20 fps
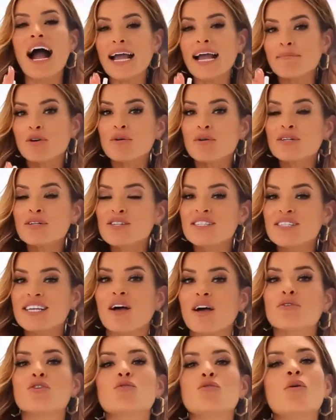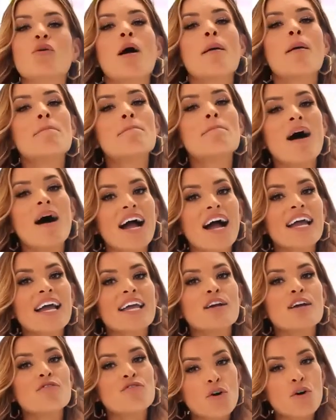I'm going to tell you my
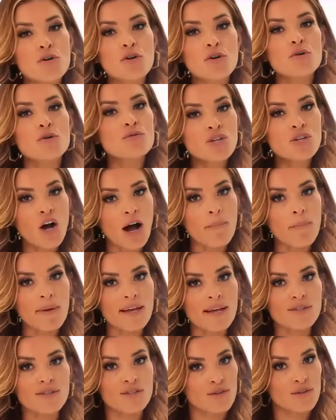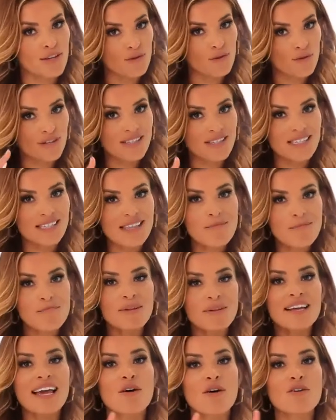photo topics so that you can see them
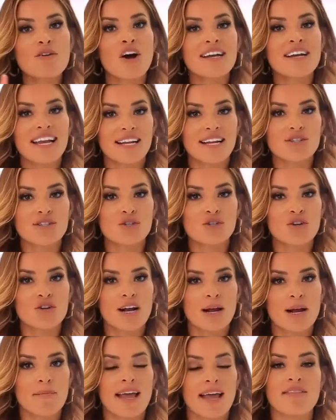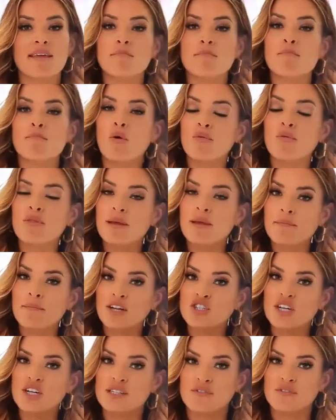play out on Instagram and then mold them
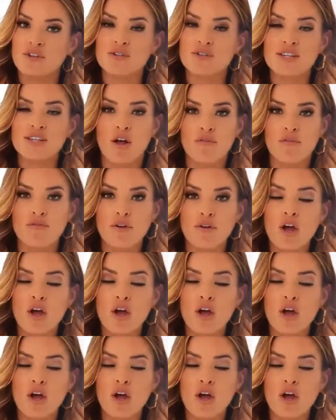just for yourself.